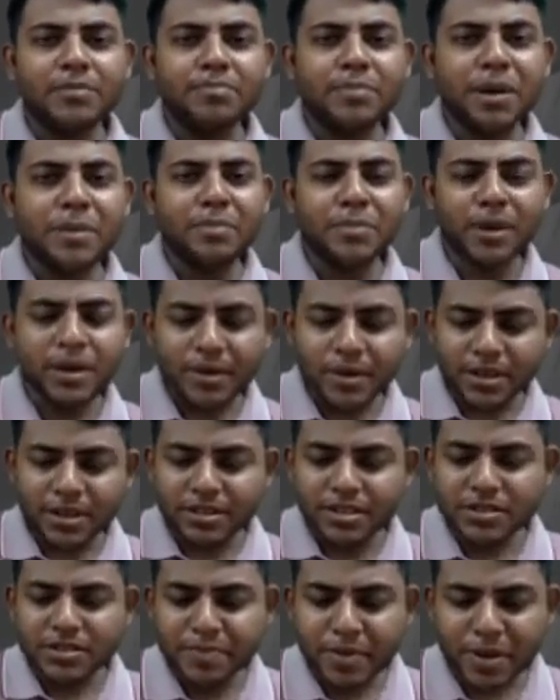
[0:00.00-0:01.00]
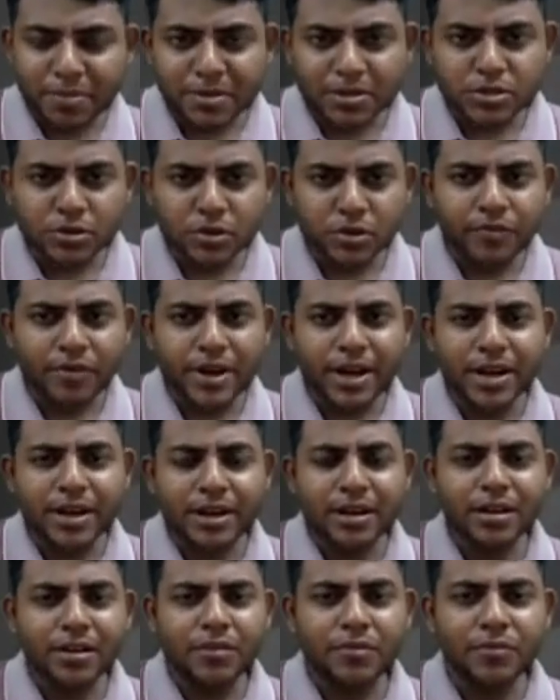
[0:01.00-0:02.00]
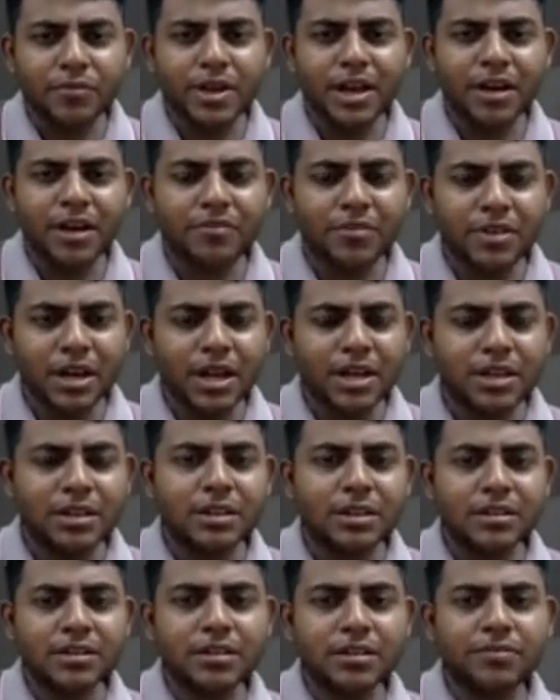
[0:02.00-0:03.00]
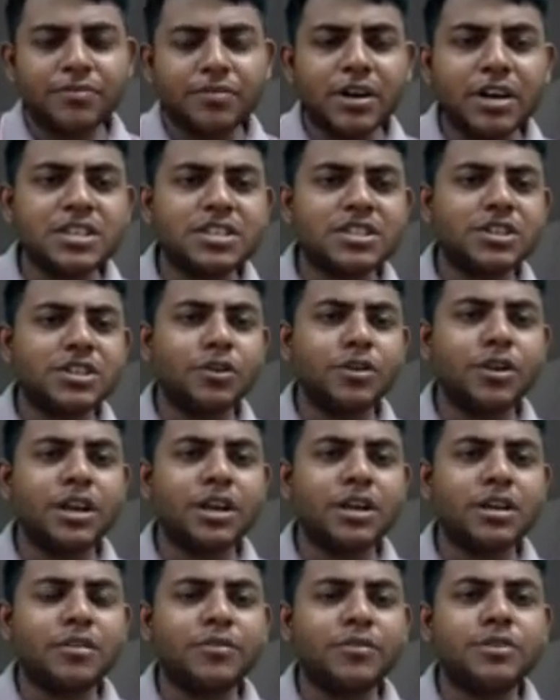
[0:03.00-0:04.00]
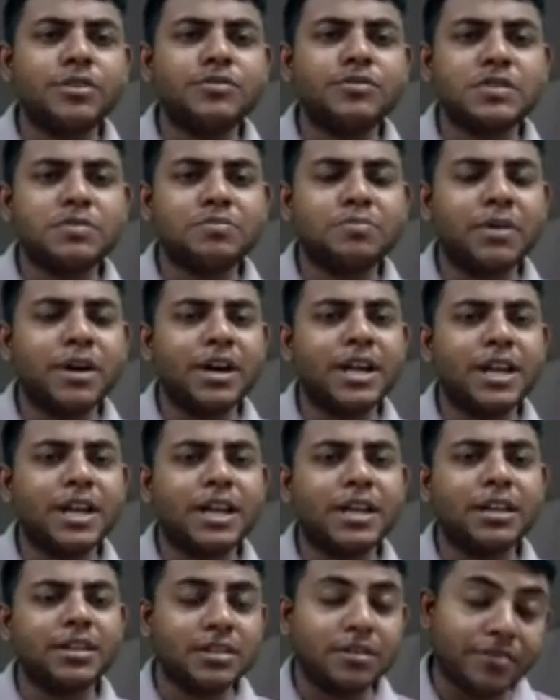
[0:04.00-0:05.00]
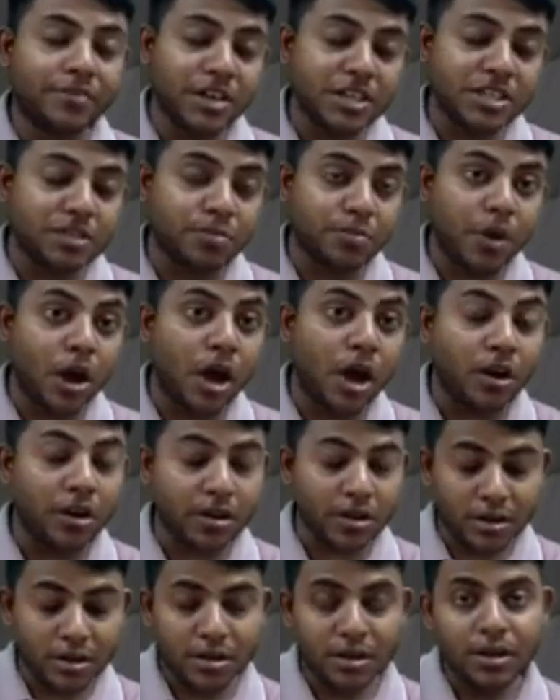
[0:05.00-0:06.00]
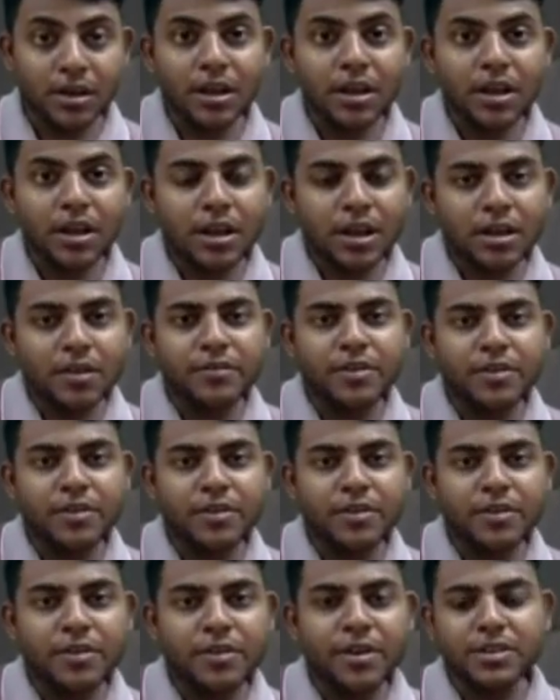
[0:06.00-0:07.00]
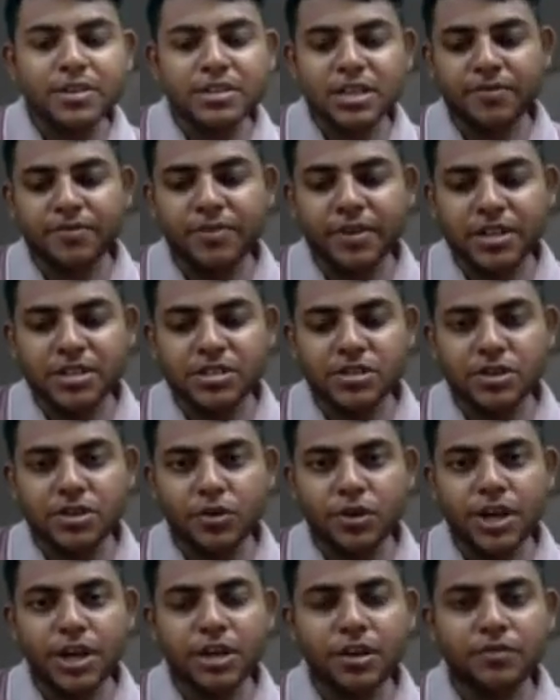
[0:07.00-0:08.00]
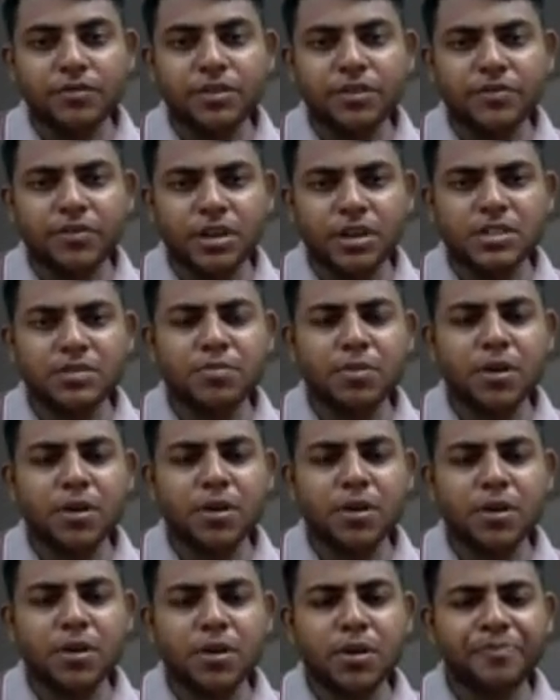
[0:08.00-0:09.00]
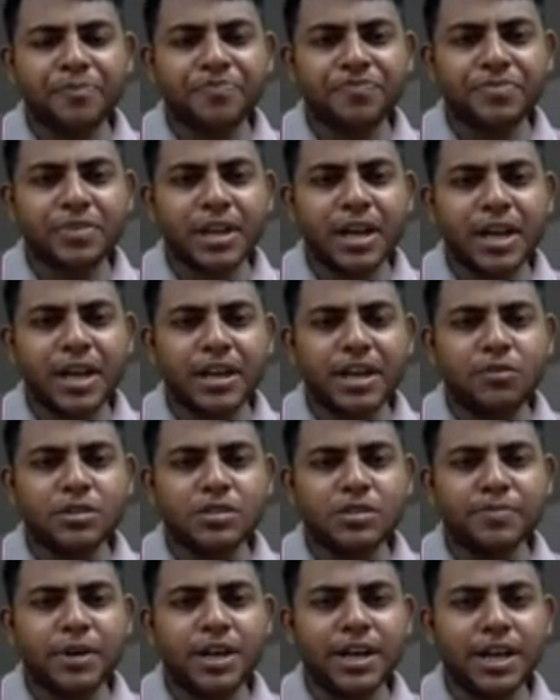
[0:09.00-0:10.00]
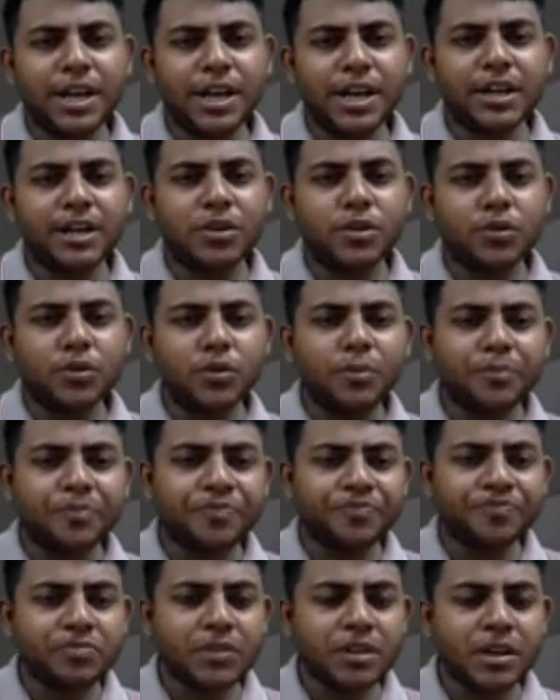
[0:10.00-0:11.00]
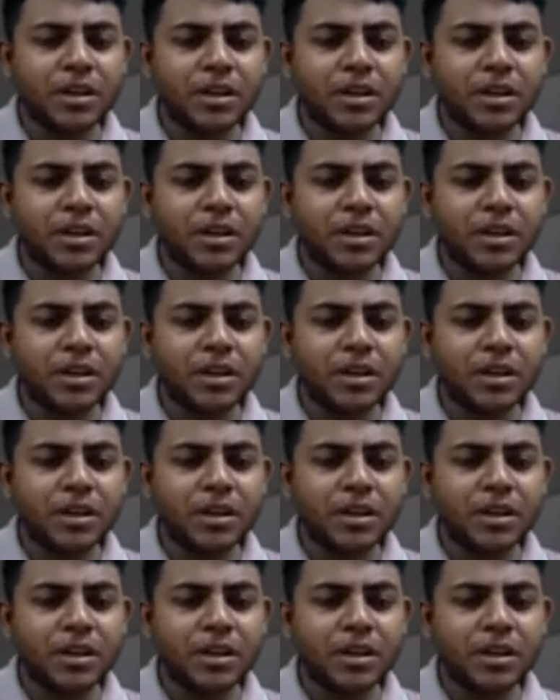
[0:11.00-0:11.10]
in this paper so far we have done the first unit, which was pertaining the first block. We have discussed the first unit of the first block, and it was pertaining to